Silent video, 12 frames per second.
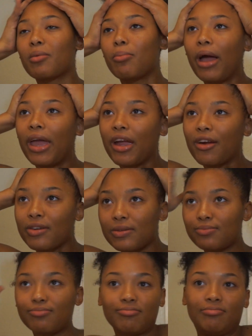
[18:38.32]
my hair
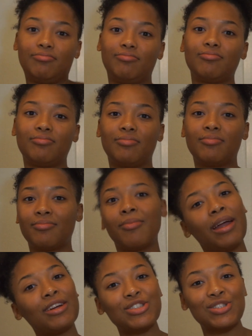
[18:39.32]

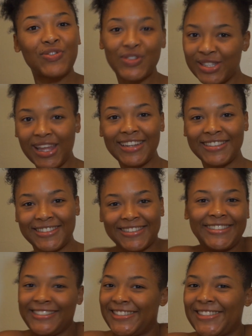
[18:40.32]
just feels nice.
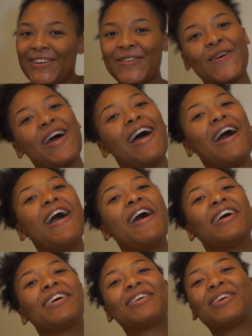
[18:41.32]
So,
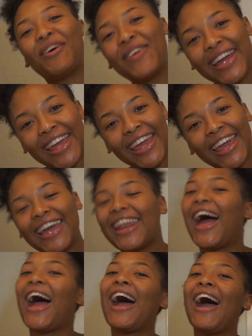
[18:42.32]
go
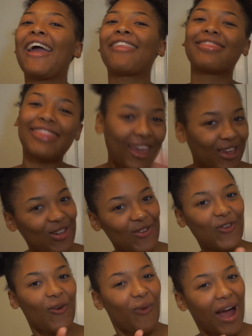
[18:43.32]
ahead. I thank
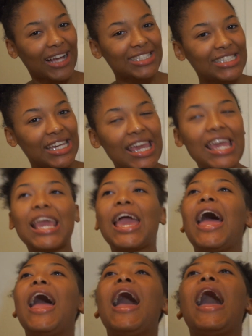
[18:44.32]
you for watching.
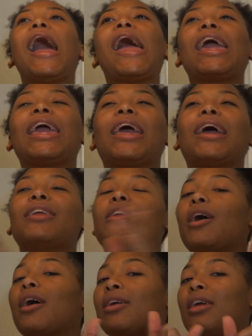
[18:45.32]

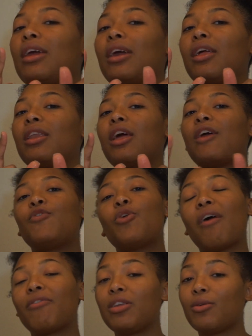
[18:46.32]
And again, if
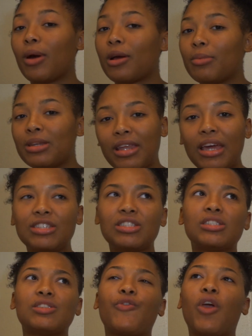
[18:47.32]
you have any
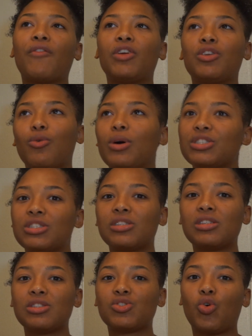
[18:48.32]
recommendations, if you have any
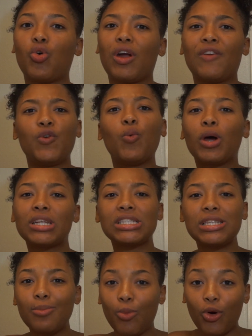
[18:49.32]
questions, or if you want to
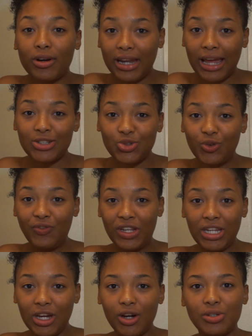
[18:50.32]
see more natural
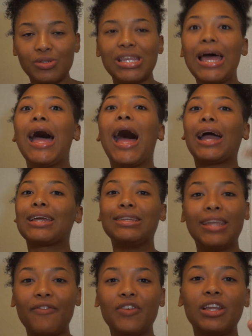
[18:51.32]
videos, I
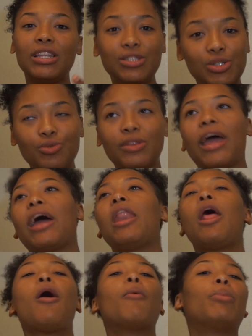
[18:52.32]
can definitely do
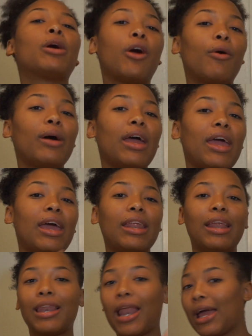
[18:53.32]
that. But go
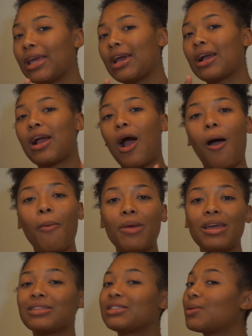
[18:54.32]
ahead, like,
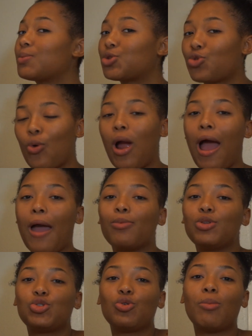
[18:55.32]
comment,
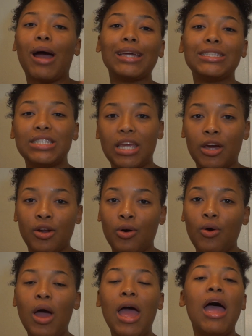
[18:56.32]
subscribe to my
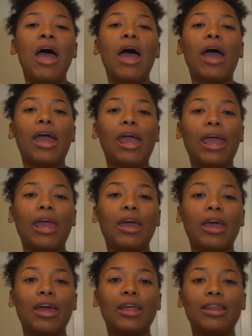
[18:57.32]
channel,
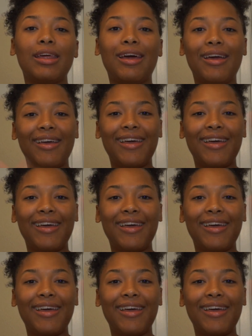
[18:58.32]
and